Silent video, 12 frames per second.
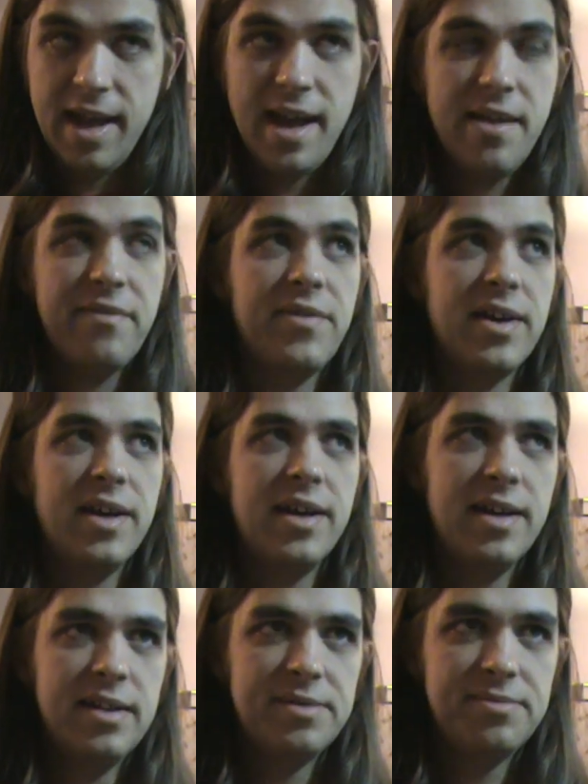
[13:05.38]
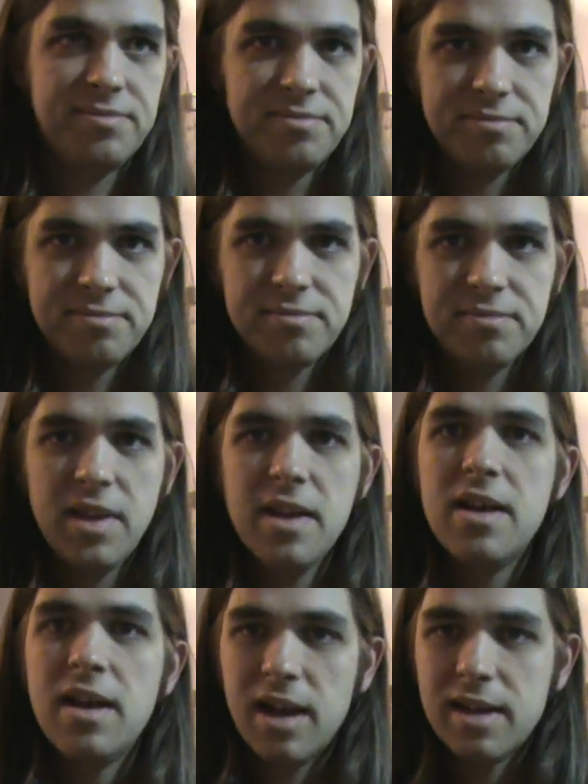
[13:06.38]
have a
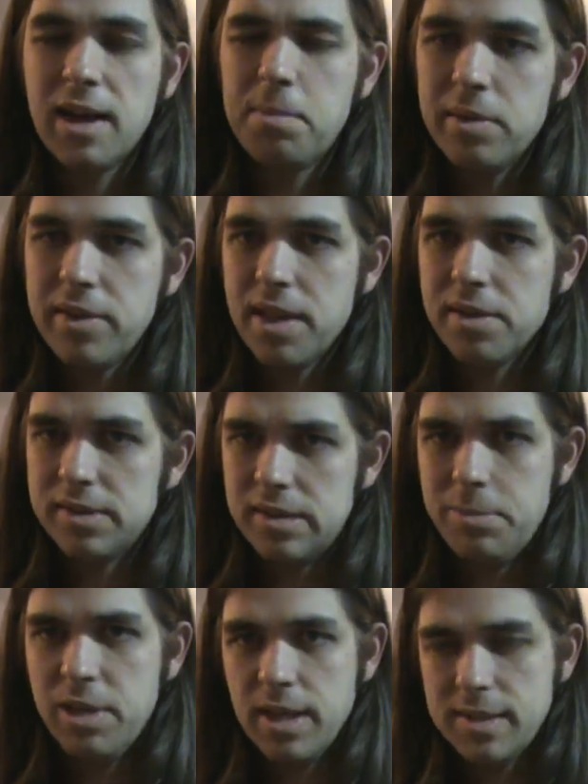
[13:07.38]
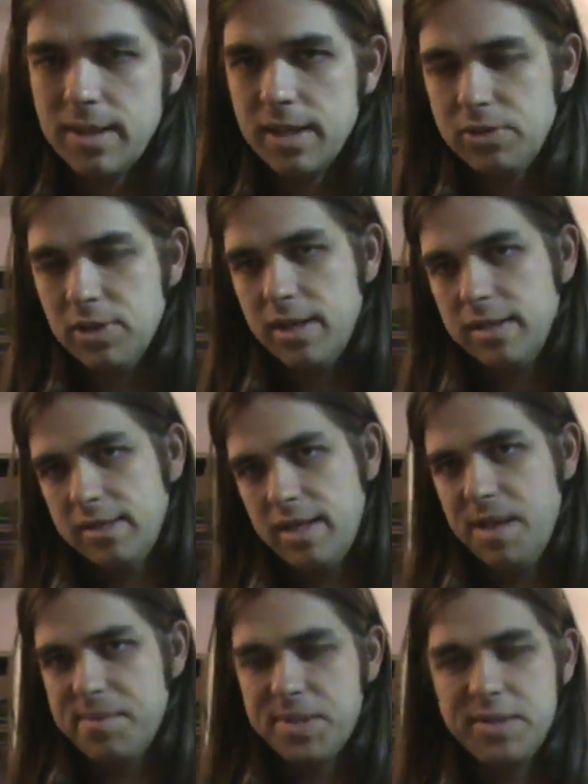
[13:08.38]
couple of the other CBS Electronics
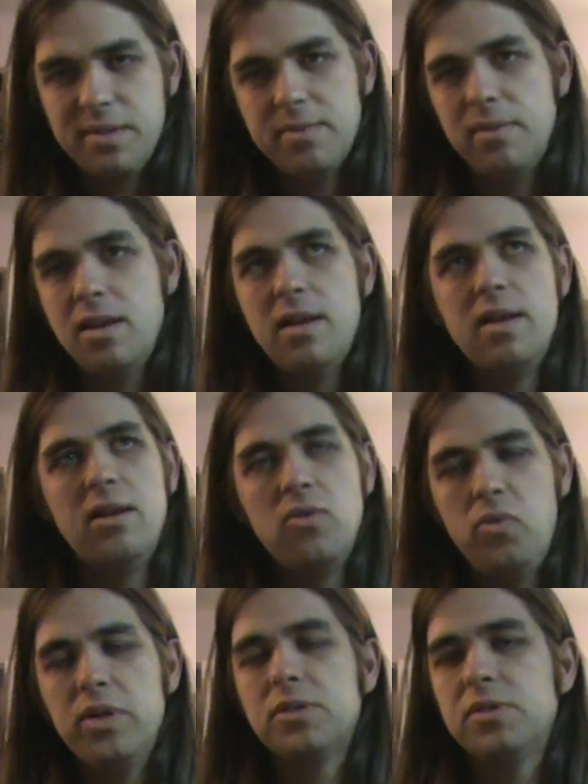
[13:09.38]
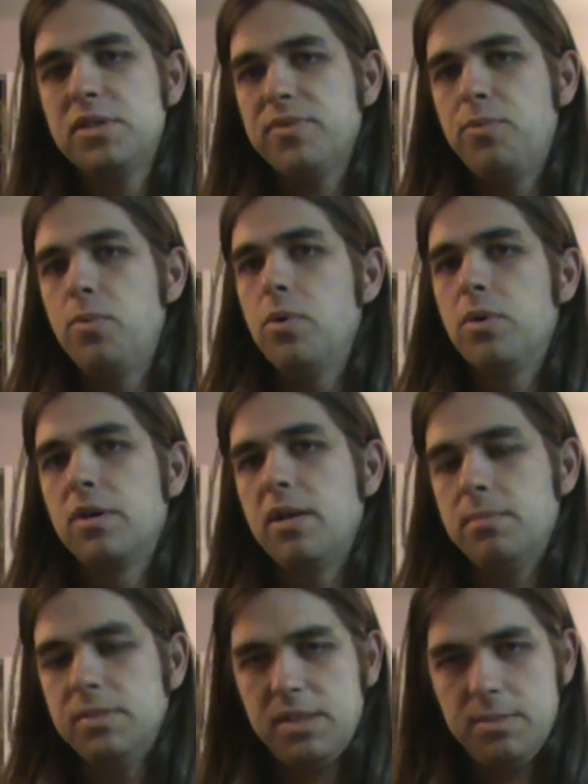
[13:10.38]
games. Wizards of War
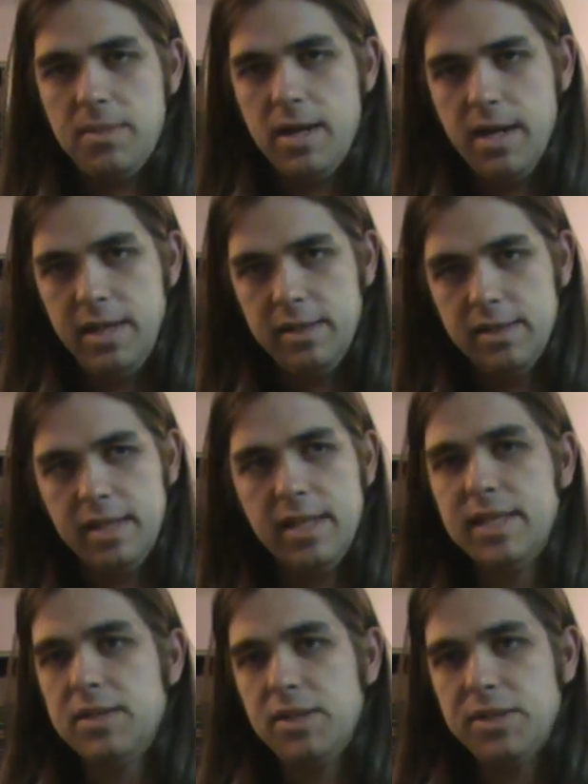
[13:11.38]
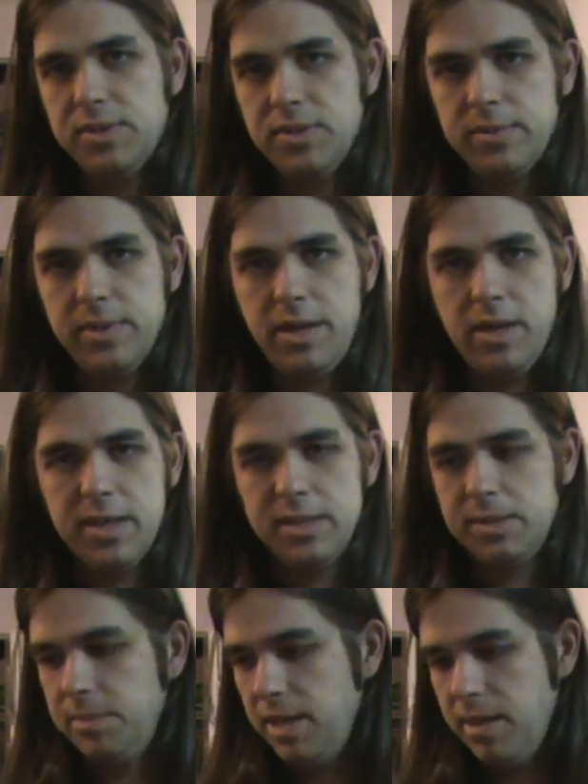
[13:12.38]
comes to mind. That's also a really
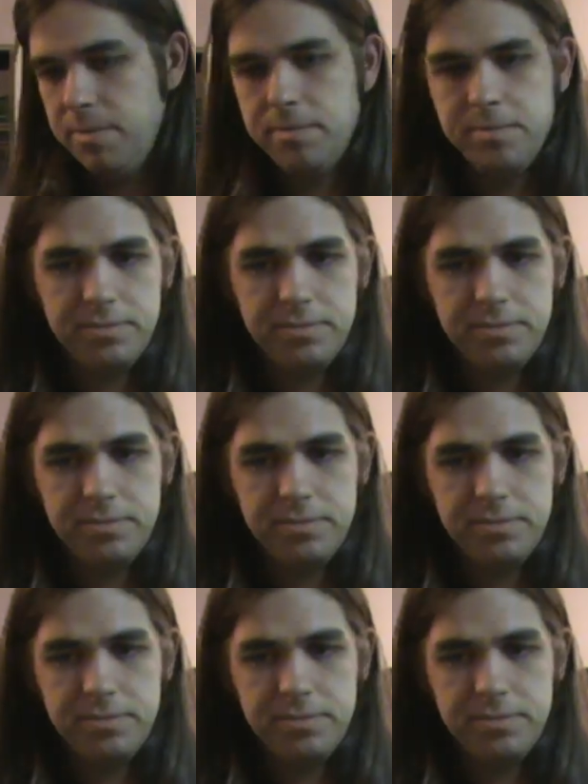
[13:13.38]
awesome game.